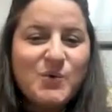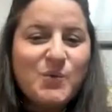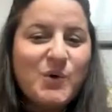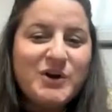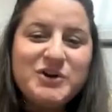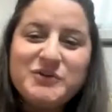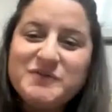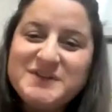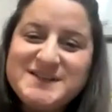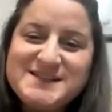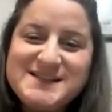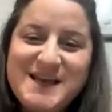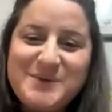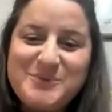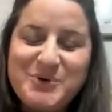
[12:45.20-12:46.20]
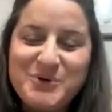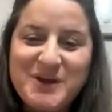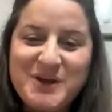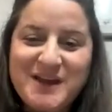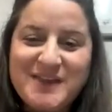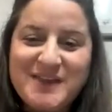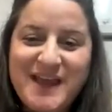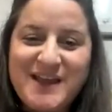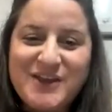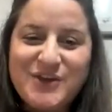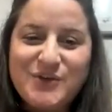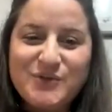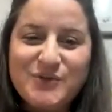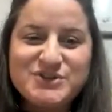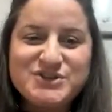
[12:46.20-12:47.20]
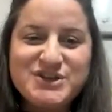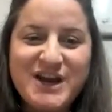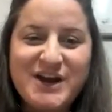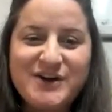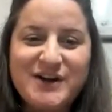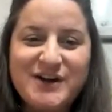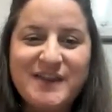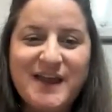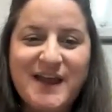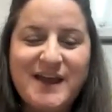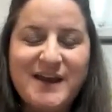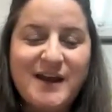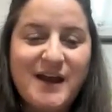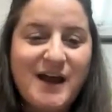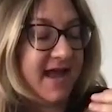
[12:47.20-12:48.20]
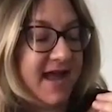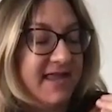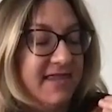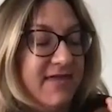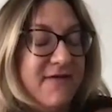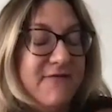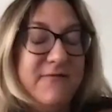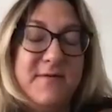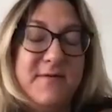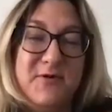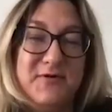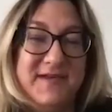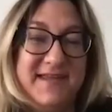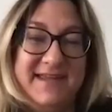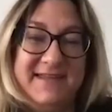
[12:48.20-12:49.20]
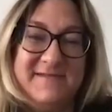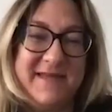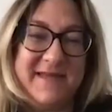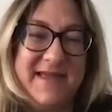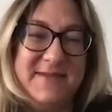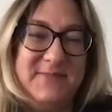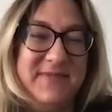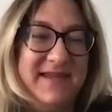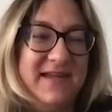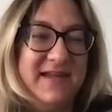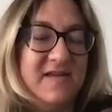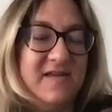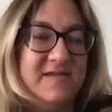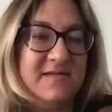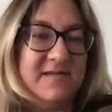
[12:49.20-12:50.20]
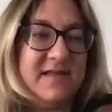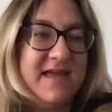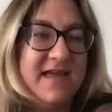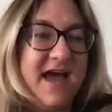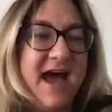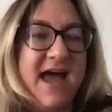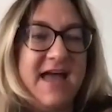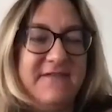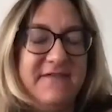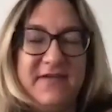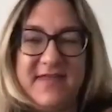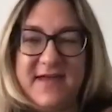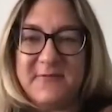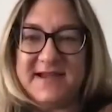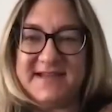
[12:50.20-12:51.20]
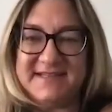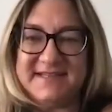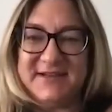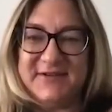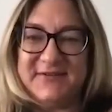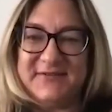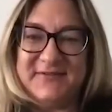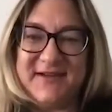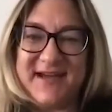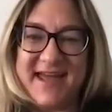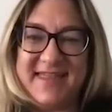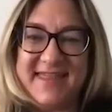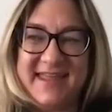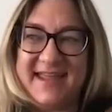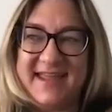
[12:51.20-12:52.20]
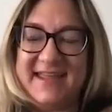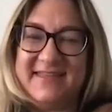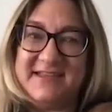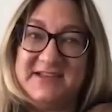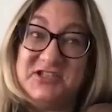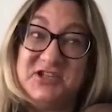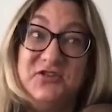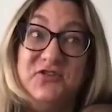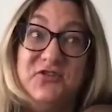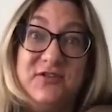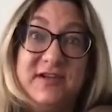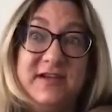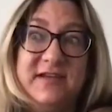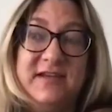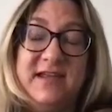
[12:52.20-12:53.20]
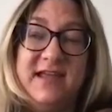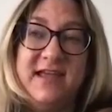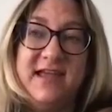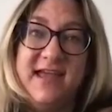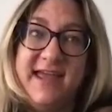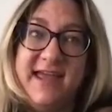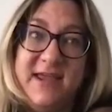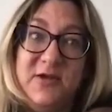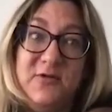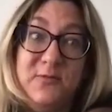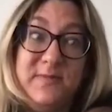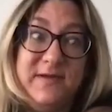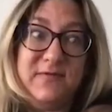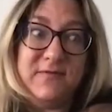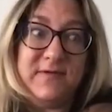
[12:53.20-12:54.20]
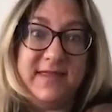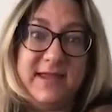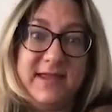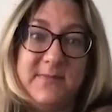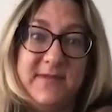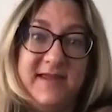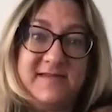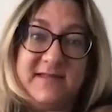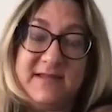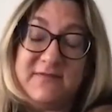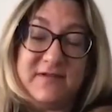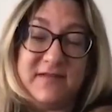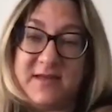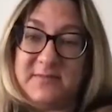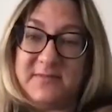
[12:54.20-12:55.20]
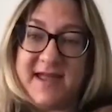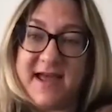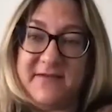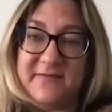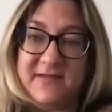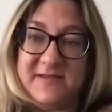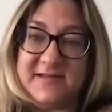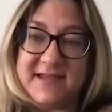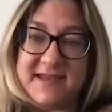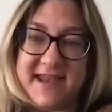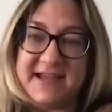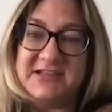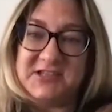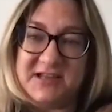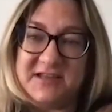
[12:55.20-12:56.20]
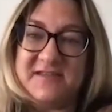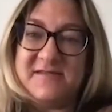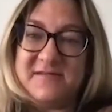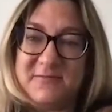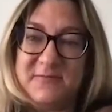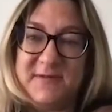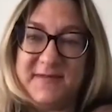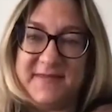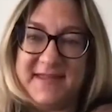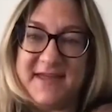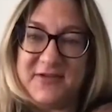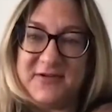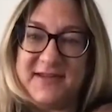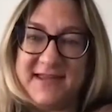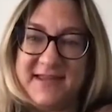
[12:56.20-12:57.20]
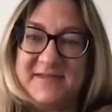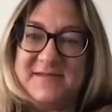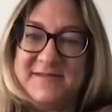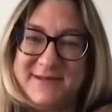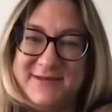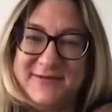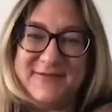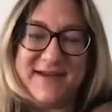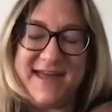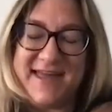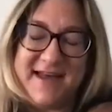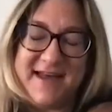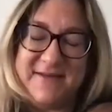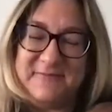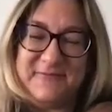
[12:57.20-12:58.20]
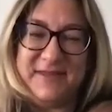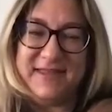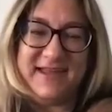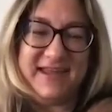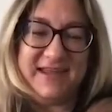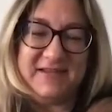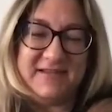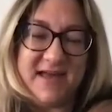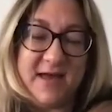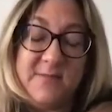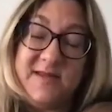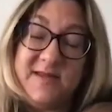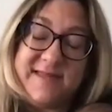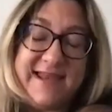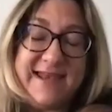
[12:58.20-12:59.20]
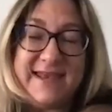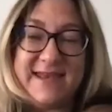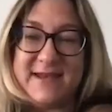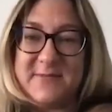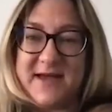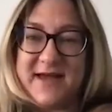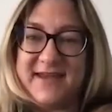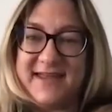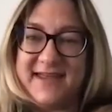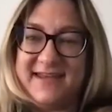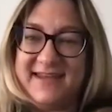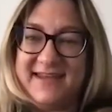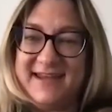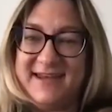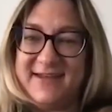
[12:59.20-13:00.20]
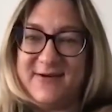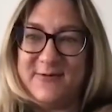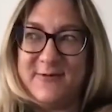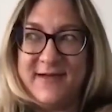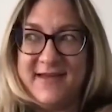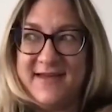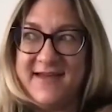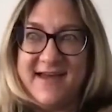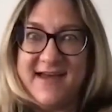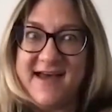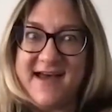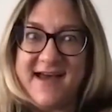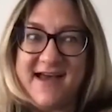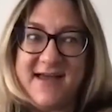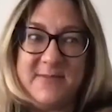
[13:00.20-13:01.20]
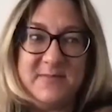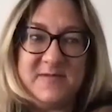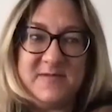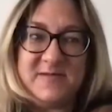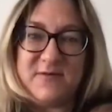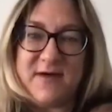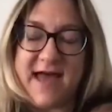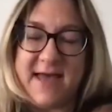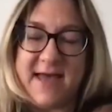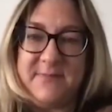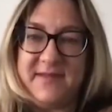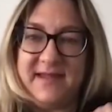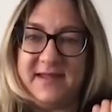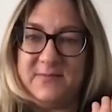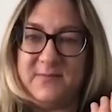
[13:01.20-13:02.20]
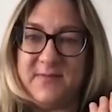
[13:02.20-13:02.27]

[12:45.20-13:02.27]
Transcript: Wonderfully said, Monique. Thank you for sharing that. I love what Monique said, because I feel that way too. I think the children, it'll be really amazing for them to have these connections with the other kids too. I'm excited about it. I'm so happy.